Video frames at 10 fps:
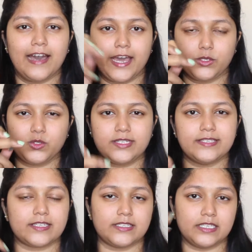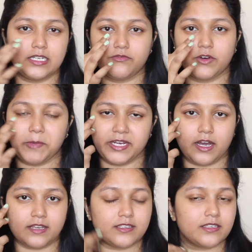I use this concealer for my
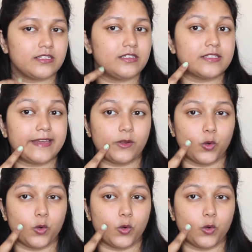dark circles and